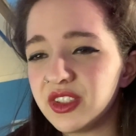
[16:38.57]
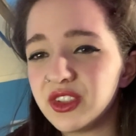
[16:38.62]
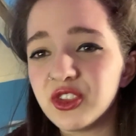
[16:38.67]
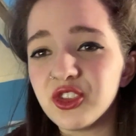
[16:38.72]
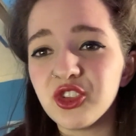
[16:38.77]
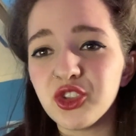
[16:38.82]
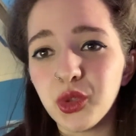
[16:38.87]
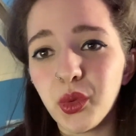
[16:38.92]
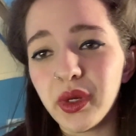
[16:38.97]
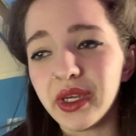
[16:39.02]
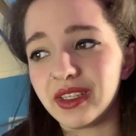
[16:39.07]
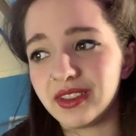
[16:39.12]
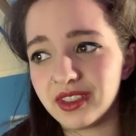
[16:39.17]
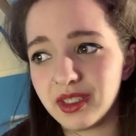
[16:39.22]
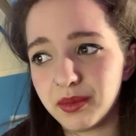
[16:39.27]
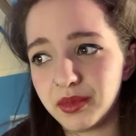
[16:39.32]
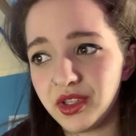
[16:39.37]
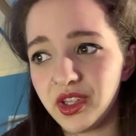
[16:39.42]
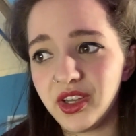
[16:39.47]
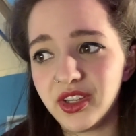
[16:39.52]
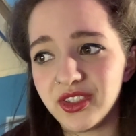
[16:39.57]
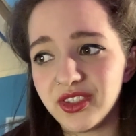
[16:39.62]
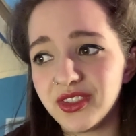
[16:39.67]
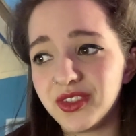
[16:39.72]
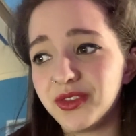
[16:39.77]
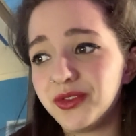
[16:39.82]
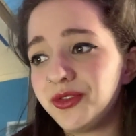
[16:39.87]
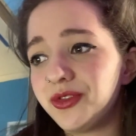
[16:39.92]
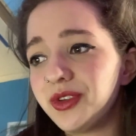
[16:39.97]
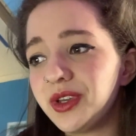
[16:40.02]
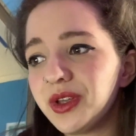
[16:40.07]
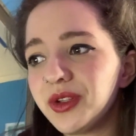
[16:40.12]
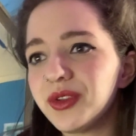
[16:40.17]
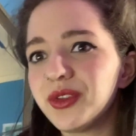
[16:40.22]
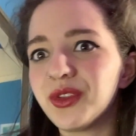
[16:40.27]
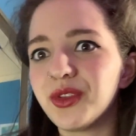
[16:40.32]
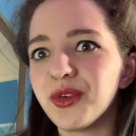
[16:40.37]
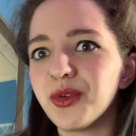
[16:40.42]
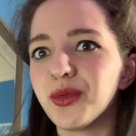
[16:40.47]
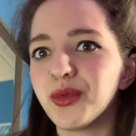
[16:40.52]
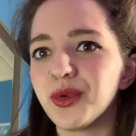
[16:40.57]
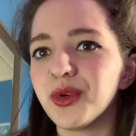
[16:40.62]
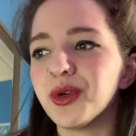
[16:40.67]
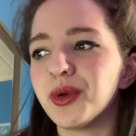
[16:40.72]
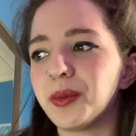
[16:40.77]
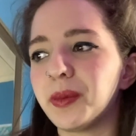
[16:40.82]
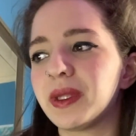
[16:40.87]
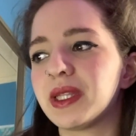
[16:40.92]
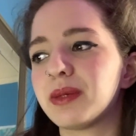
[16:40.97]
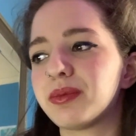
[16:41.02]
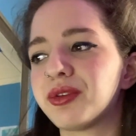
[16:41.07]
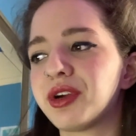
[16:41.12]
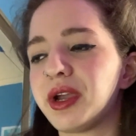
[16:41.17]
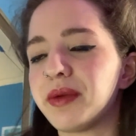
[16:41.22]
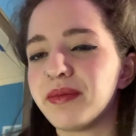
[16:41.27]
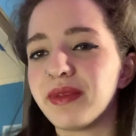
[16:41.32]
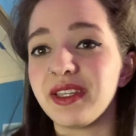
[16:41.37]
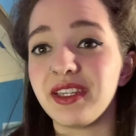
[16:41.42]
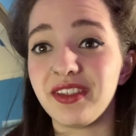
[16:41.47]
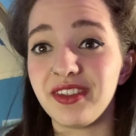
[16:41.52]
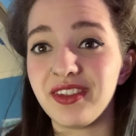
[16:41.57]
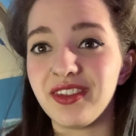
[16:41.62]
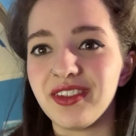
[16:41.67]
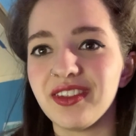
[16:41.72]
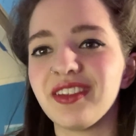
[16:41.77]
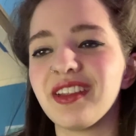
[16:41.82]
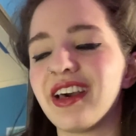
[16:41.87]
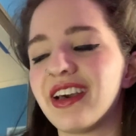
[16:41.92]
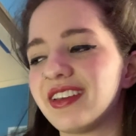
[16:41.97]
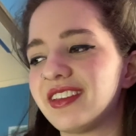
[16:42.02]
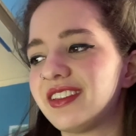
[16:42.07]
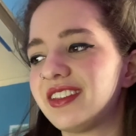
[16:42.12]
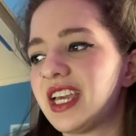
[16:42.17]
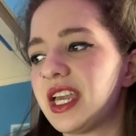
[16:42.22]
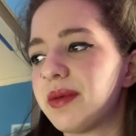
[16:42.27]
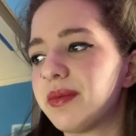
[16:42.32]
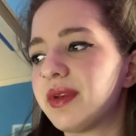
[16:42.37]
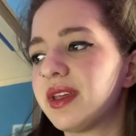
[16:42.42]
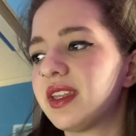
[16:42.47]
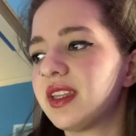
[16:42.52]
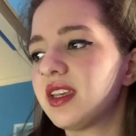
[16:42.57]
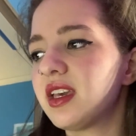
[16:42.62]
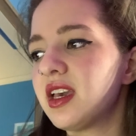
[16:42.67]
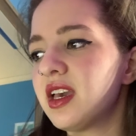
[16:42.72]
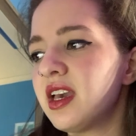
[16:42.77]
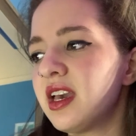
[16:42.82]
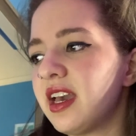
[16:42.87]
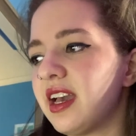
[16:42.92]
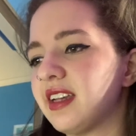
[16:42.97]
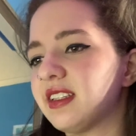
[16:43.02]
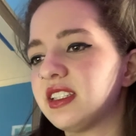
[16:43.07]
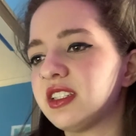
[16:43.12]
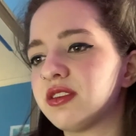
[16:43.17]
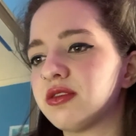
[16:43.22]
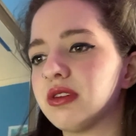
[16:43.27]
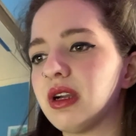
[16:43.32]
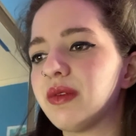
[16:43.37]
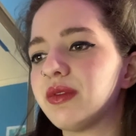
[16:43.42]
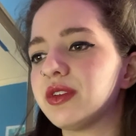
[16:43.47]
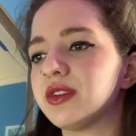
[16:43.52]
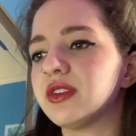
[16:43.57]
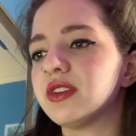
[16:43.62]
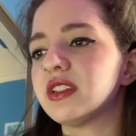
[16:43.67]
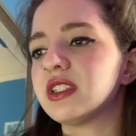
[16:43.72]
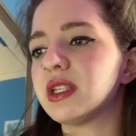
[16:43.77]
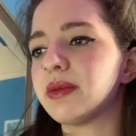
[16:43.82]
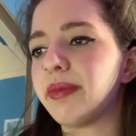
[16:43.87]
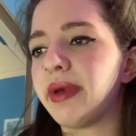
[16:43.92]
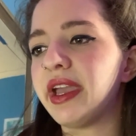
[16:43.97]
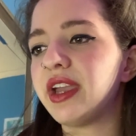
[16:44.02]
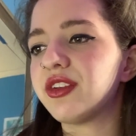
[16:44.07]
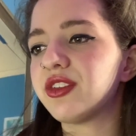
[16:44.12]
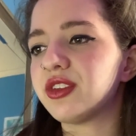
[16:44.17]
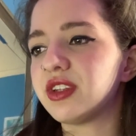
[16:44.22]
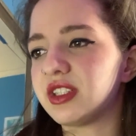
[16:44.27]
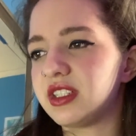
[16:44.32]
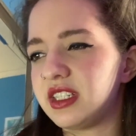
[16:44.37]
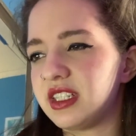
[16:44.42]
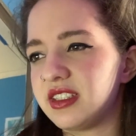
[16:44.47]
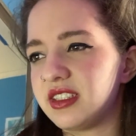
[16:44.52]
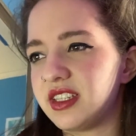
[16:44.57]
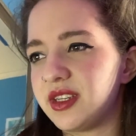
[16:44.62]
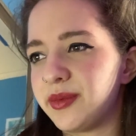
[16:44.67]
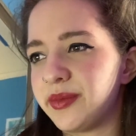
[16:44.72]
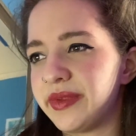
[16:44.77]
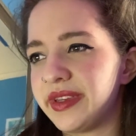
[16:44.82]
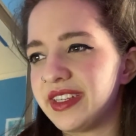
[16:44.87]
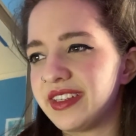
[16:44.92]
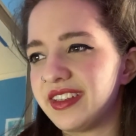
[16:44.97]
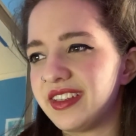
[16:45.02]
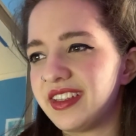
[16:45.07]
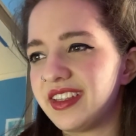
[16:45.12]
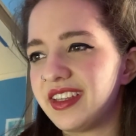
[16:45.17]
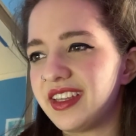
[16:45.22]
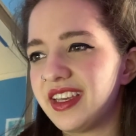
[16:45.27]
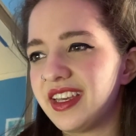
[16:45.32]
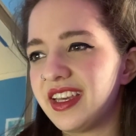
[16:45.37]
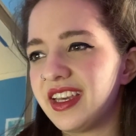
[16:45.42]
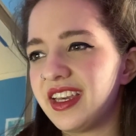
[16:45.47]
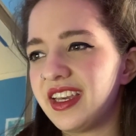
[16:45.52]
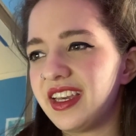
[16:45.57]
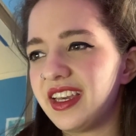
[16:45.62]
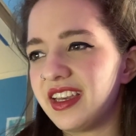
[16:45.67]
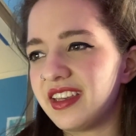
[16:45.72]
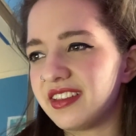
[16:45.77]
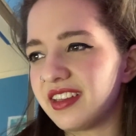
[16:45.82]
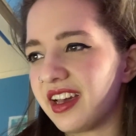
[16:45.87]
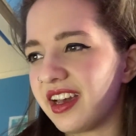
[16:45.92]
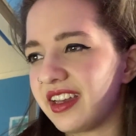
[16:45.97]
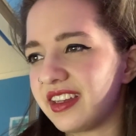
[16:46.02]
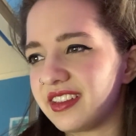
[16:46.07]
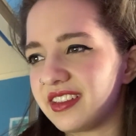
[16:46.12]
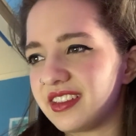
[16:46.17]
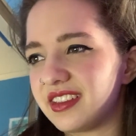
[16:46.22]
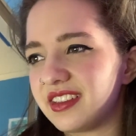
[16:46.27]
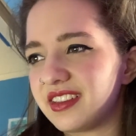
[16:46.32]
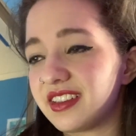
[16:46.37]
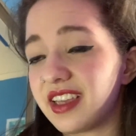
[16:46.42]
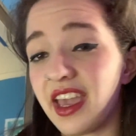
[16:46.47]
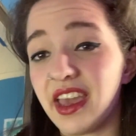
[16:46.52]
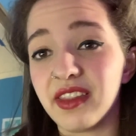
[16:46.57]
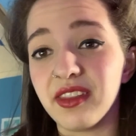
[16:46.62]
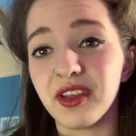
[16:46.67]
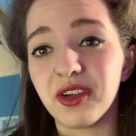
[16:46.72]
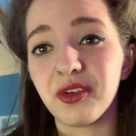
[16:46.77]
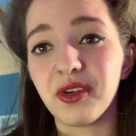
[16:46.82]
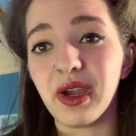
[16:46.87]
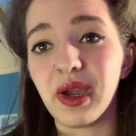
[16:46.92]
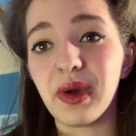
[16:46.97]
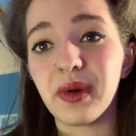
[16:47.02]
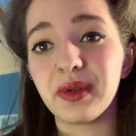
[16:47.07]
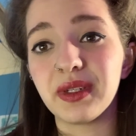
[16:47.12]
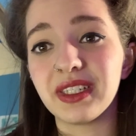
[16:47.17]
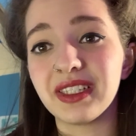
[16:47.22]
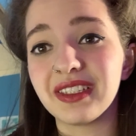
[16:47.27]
Joyous applause filled the room at the Prime Minister's last statement, as he revels in the patriotism his eyes scanned the crowd.